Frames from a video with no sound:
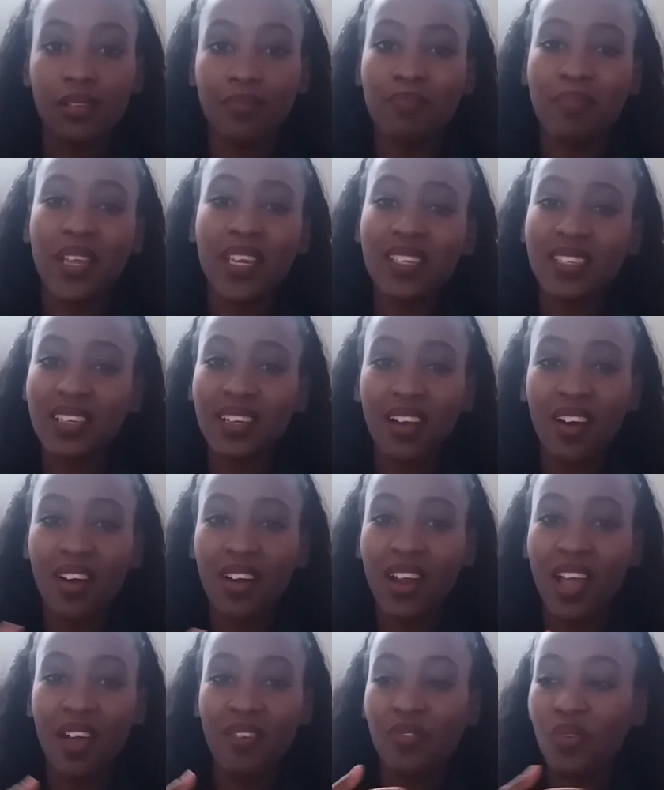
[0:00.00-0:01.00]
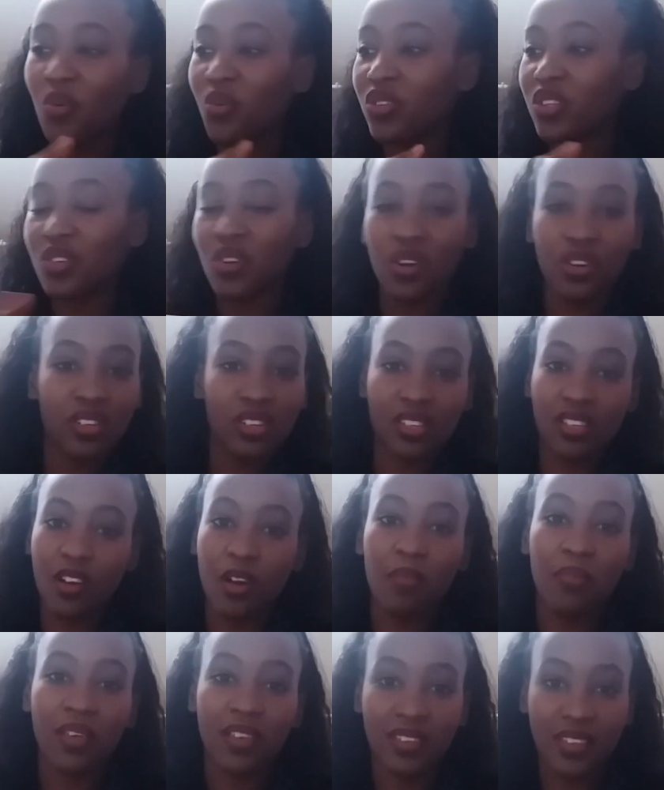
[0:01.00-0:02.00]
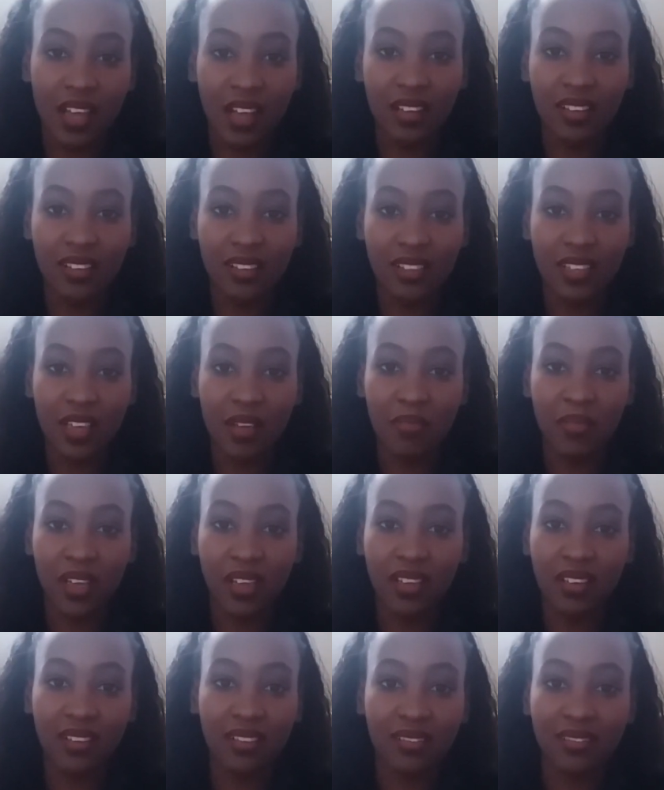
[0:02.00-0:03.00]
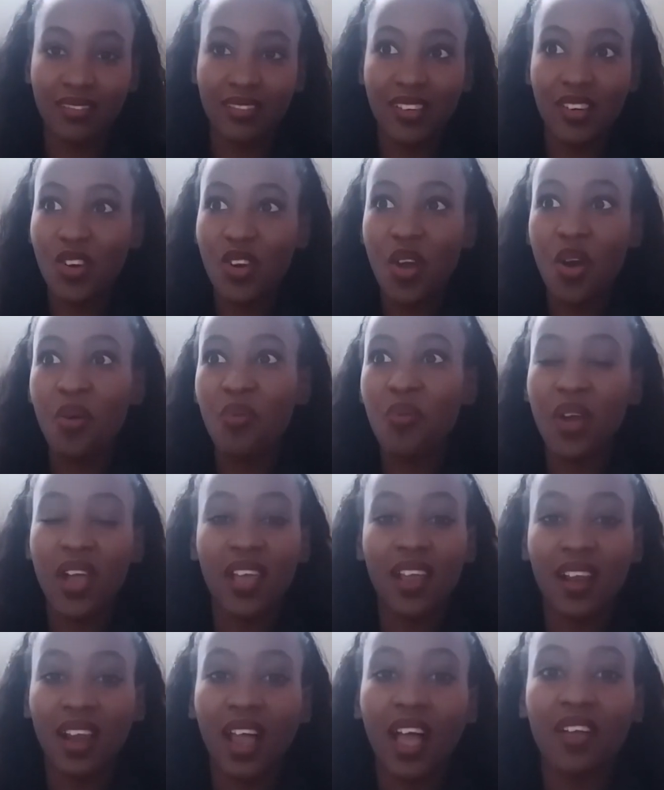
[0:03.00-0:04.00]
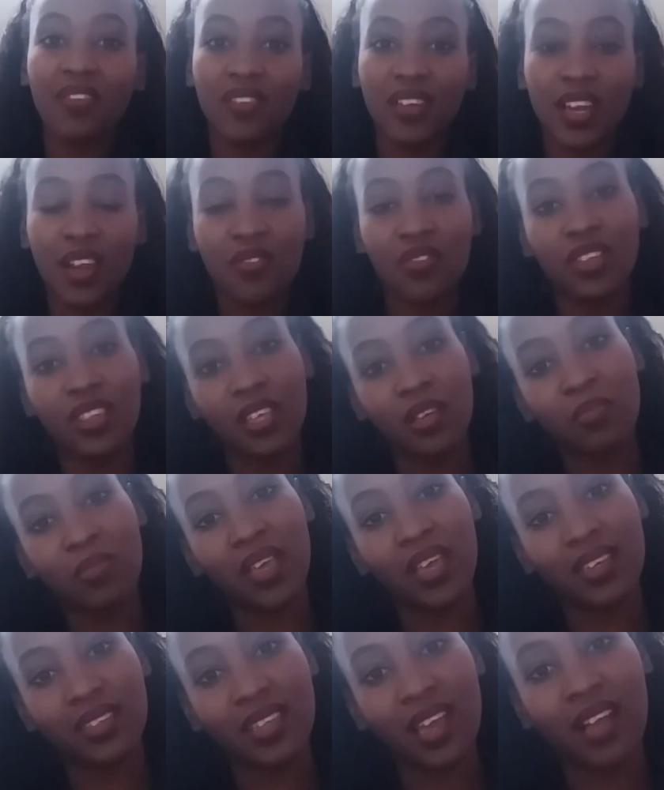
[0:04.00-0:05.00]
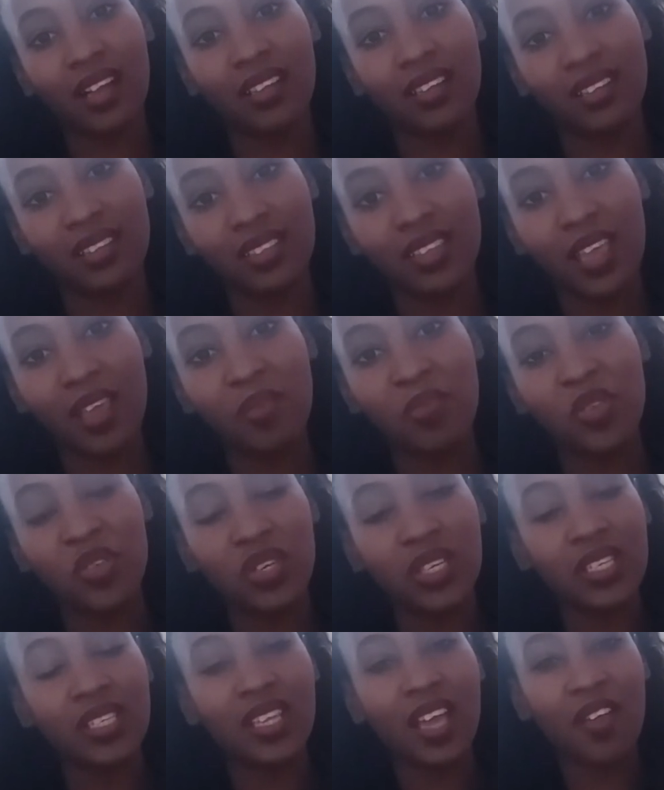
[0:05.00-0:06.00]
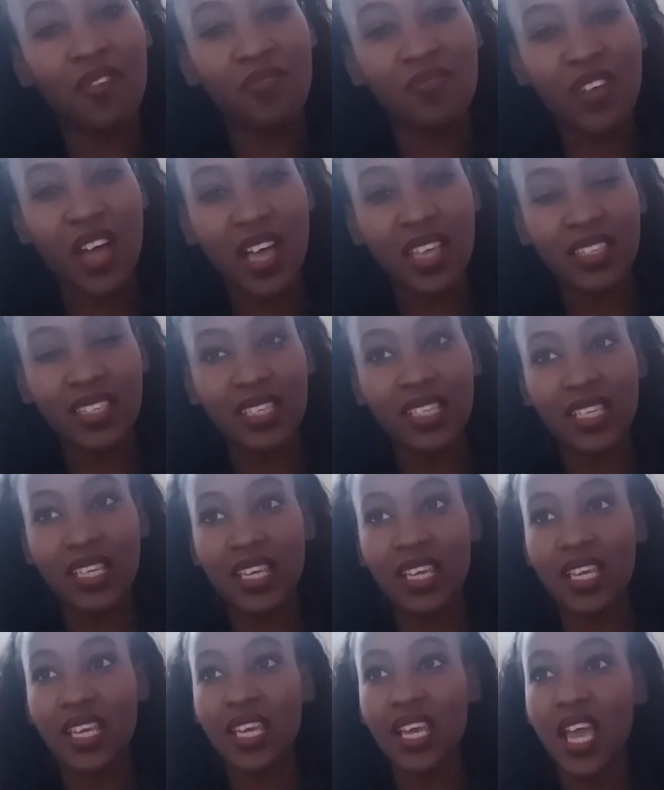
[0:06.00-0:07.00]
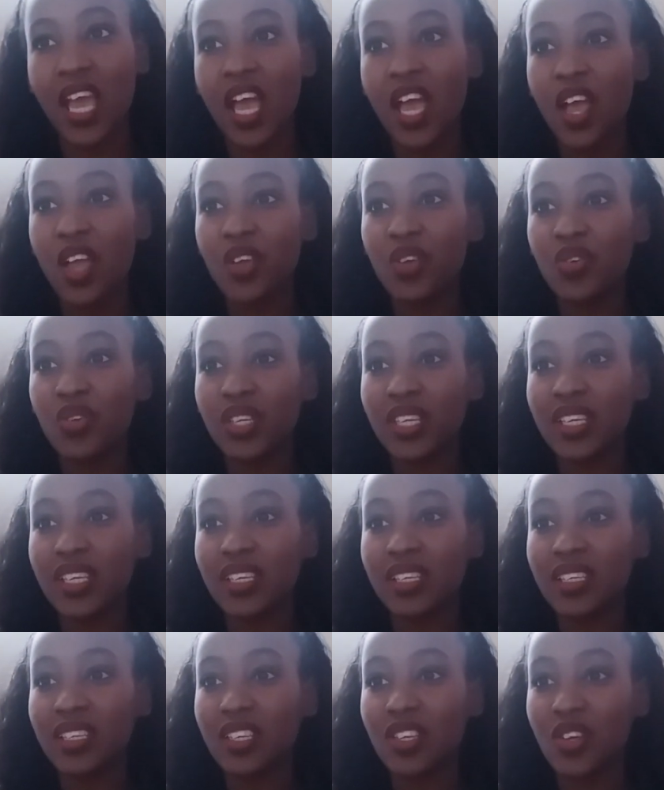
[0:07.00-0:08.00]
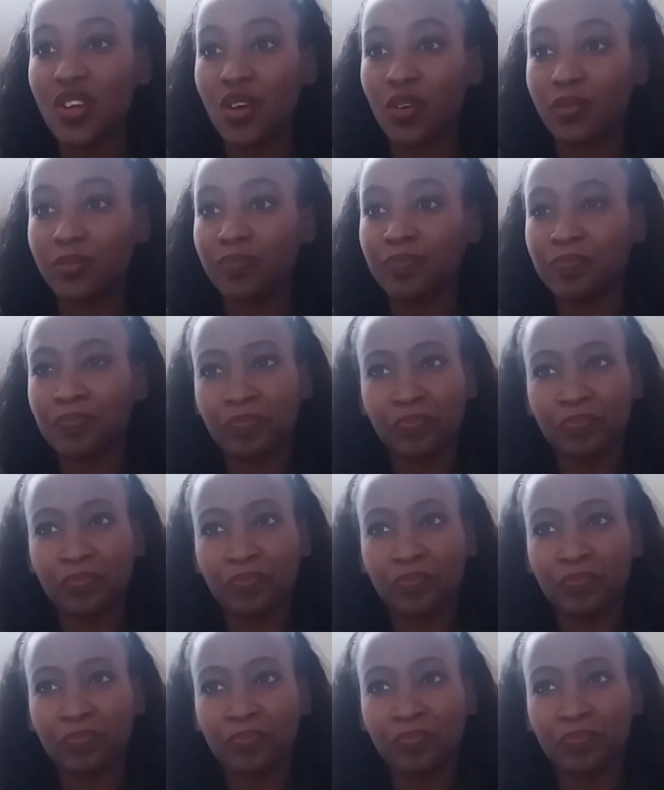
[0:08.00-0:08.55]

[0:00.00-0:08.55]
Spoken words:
medicine can't have, all the doctors can't be exactly the same. Like, nowhere in life can everything be exactly the same. You need diversity, you need, you know,